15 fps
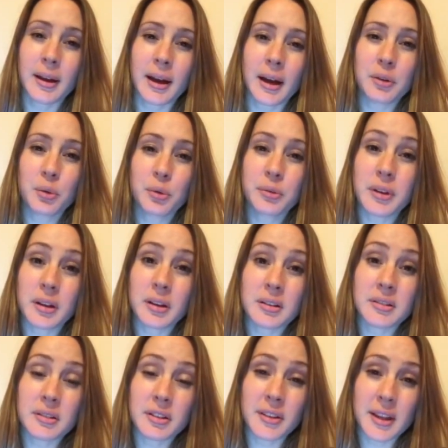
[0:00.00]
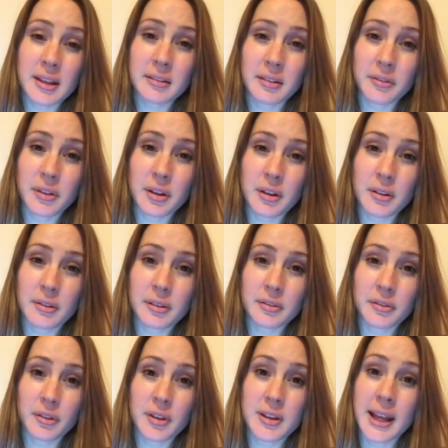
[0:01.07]
and also conduct the interviews
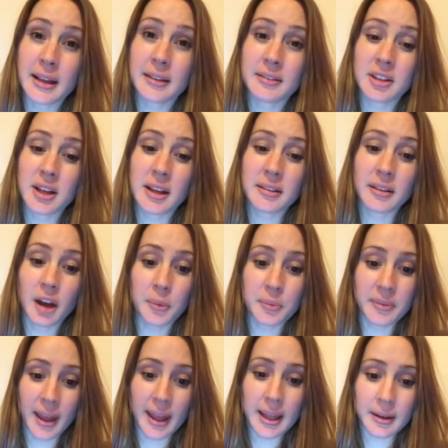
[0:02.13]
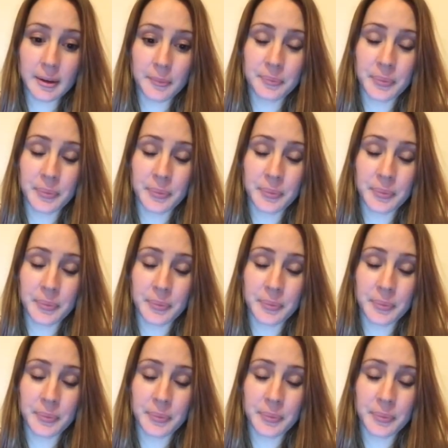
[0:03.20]
for the next year's uptake.